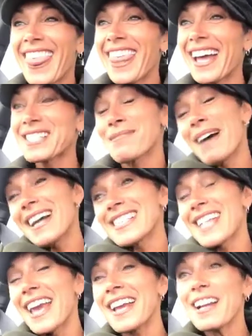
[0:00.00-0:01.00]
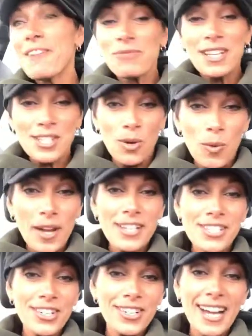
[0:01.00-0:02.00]
That's my take. So what
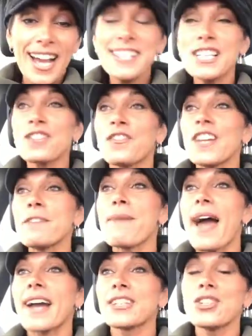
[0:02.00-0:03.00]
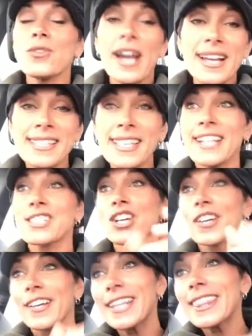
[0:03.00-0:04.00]
is your guys' feedback? Do you guys think it's
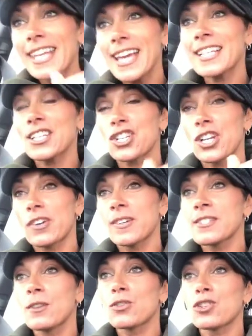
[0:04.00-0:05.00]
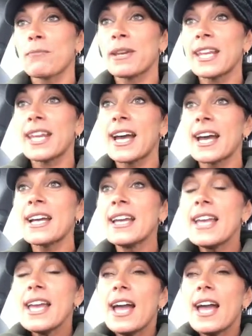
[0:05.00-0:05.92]
a good thing to share on social media?